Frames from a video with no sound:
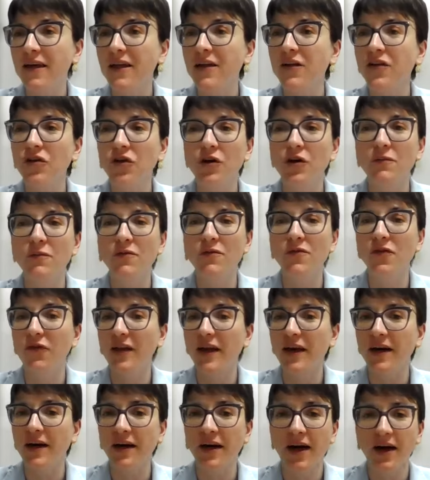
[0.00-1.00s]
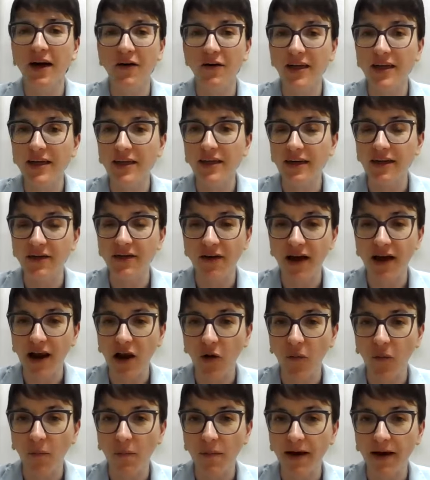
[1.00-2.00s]
in terms of their career
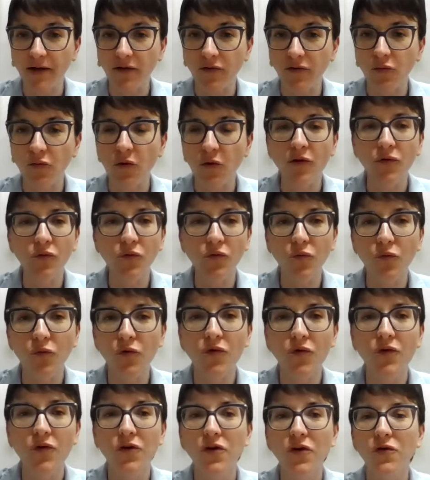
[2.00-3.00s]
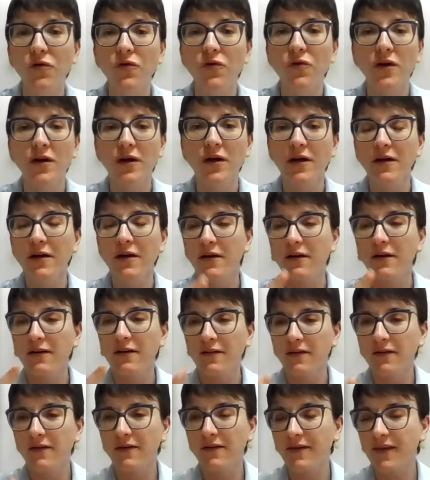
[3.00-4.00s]
development? What would you
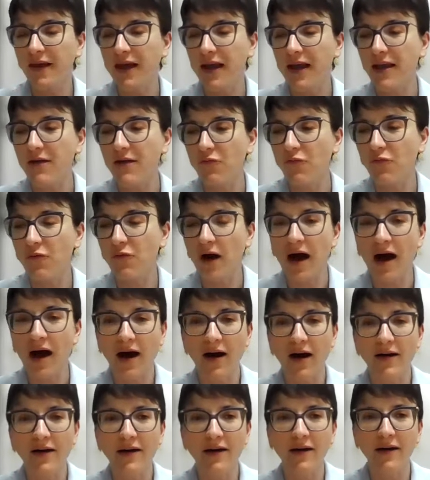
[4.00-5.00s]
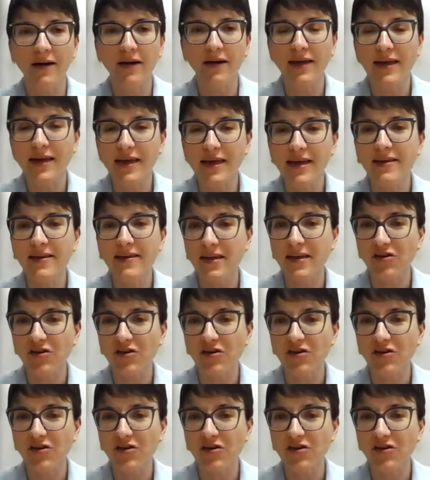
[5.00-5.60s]
say are the key